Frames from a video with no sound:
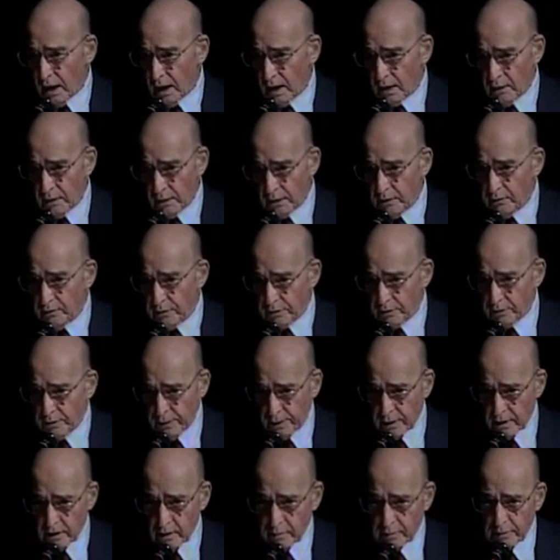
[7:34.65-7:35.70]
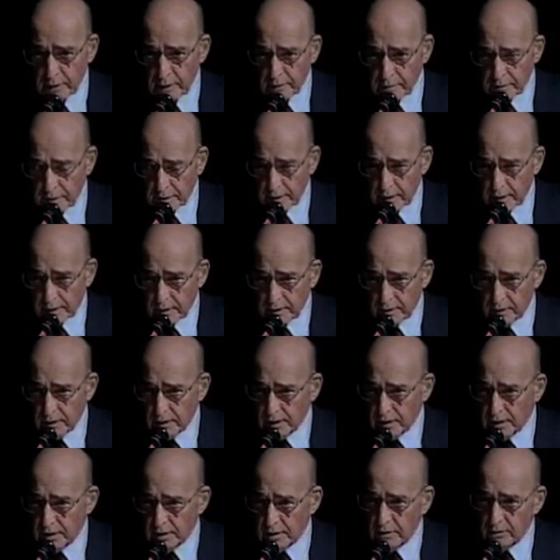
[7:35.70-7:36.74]
He was one of the people that
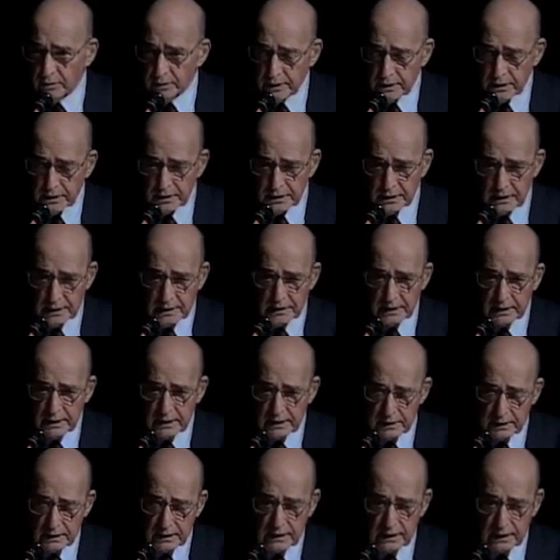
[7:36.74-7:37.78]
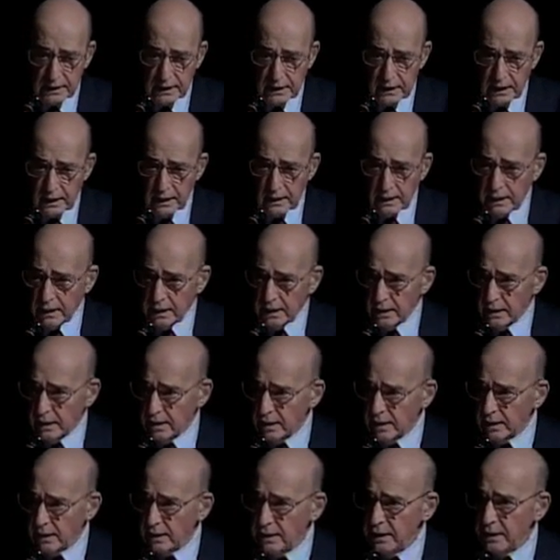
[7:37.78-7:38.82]
we interrogated.
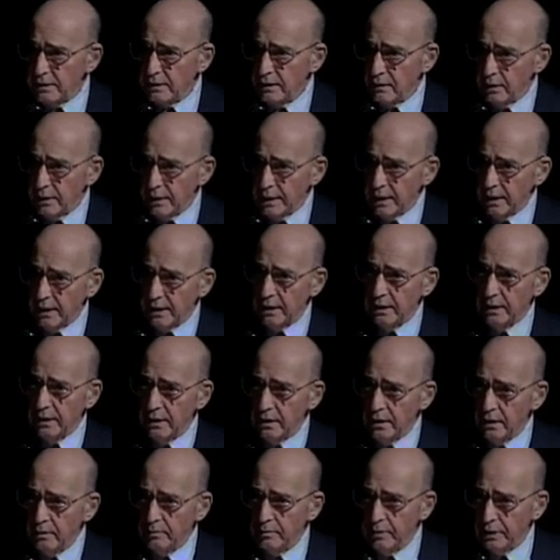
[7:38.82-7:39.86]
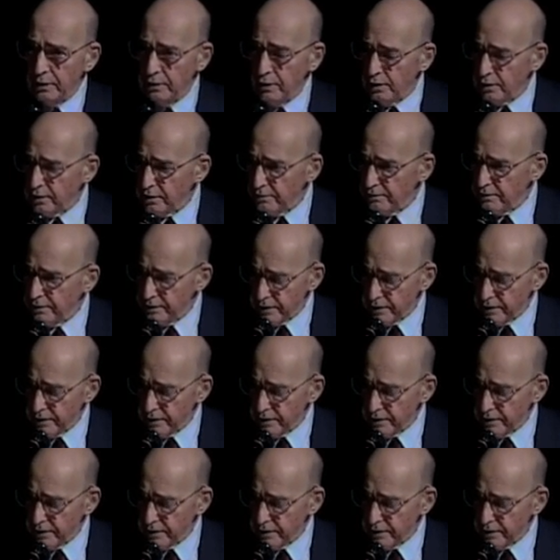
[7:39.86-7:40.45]
He then, because of his